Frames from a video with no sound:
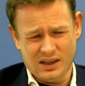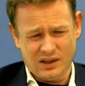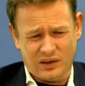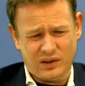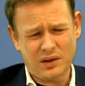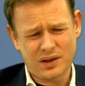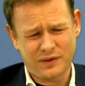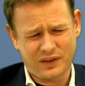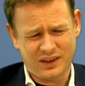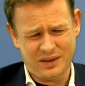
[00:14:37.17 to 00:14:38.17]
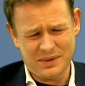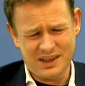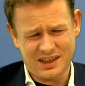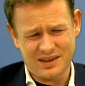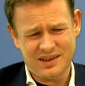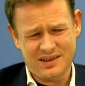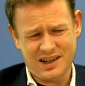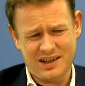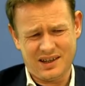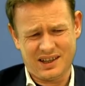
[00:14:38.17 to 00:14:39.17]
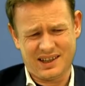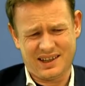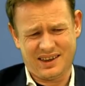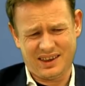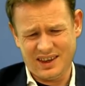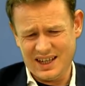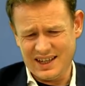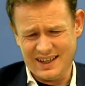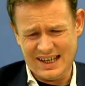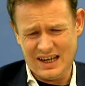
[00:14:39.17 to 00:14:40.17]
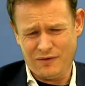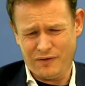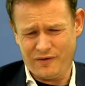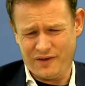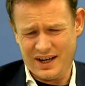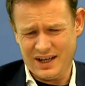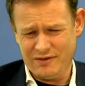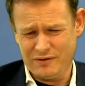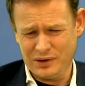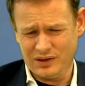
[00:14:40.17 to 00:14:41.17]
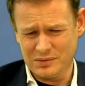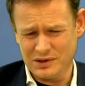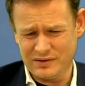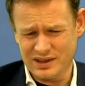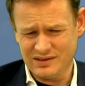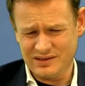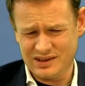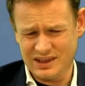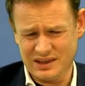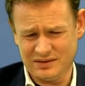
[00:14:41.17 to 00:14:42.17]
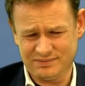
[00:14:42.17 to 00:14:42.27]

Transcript: sort of similar. I think a5 was the move, no?